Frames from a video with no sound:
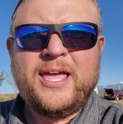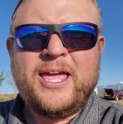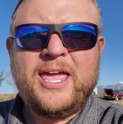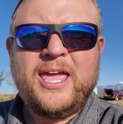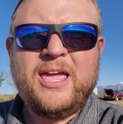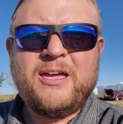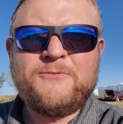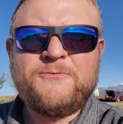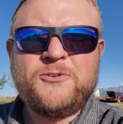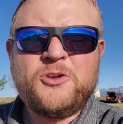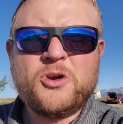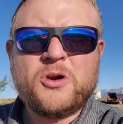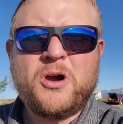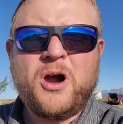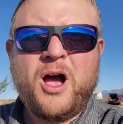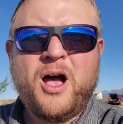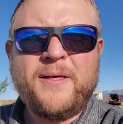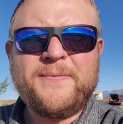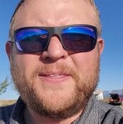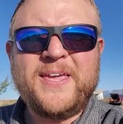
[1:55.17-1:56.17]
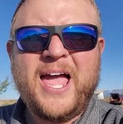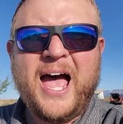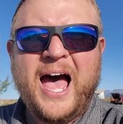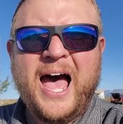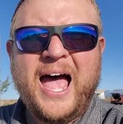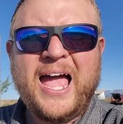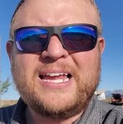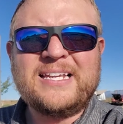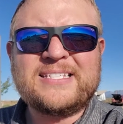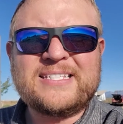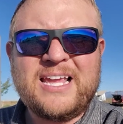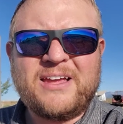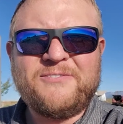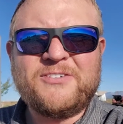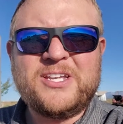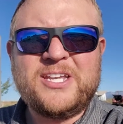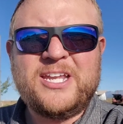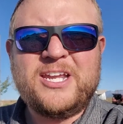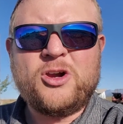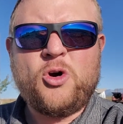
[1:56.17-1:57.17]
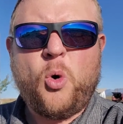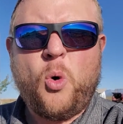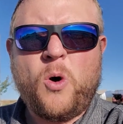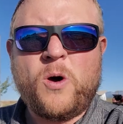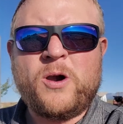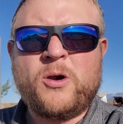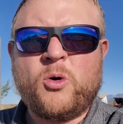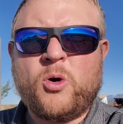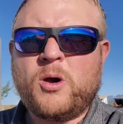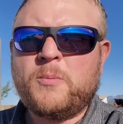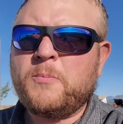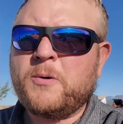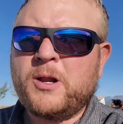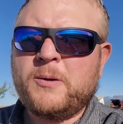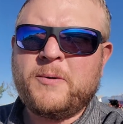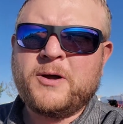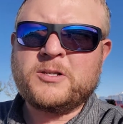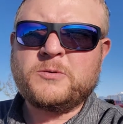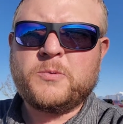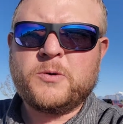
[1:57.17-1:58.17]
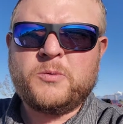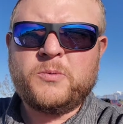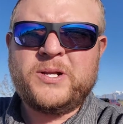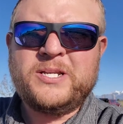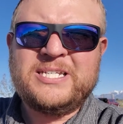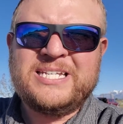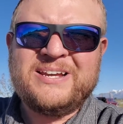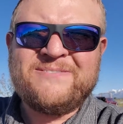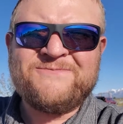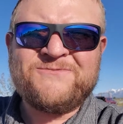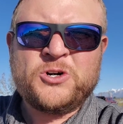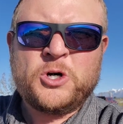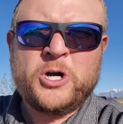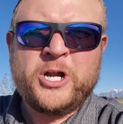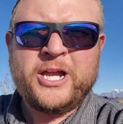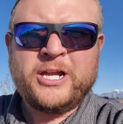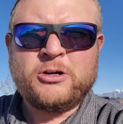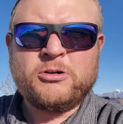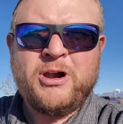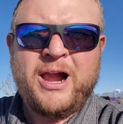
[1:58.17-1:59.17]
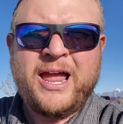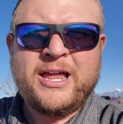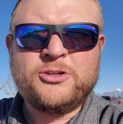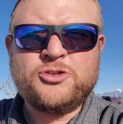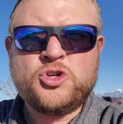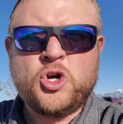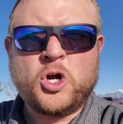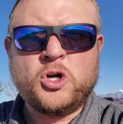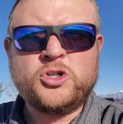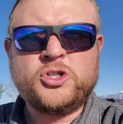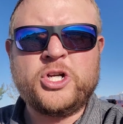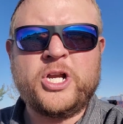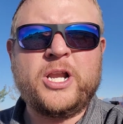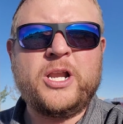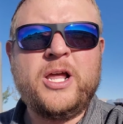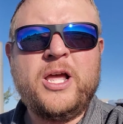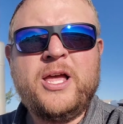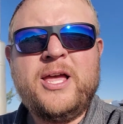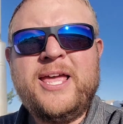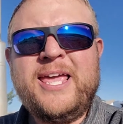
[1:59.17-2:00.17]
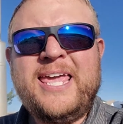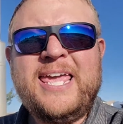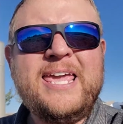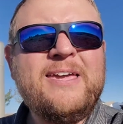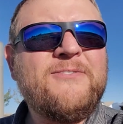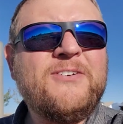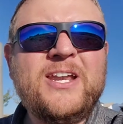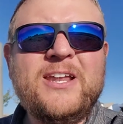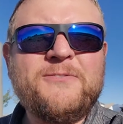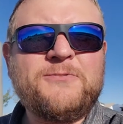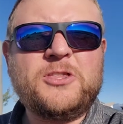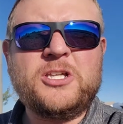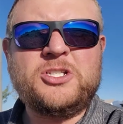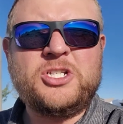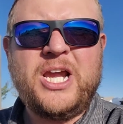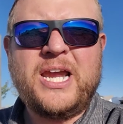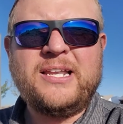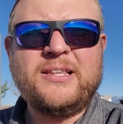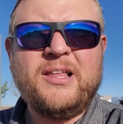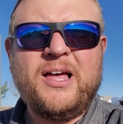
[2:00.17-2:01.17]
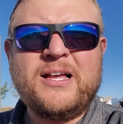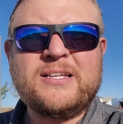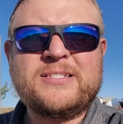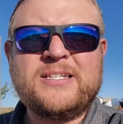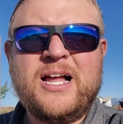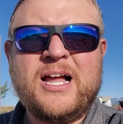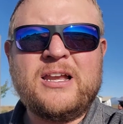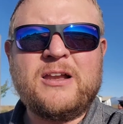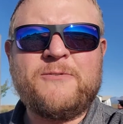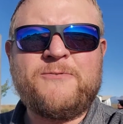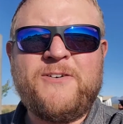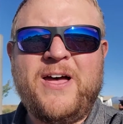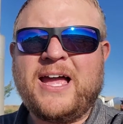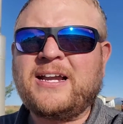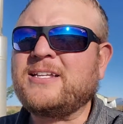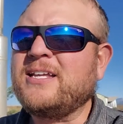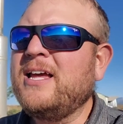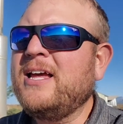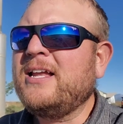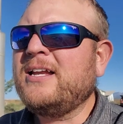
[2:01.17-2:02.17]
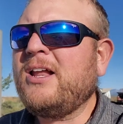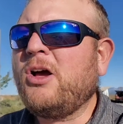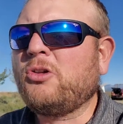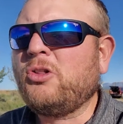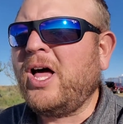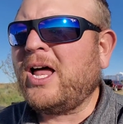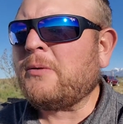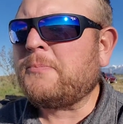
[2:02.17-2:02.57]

if you're on the I-70 corridor, pretty much between Denver and Grand Junction, even if the chain law is not in effect. Now, a lot of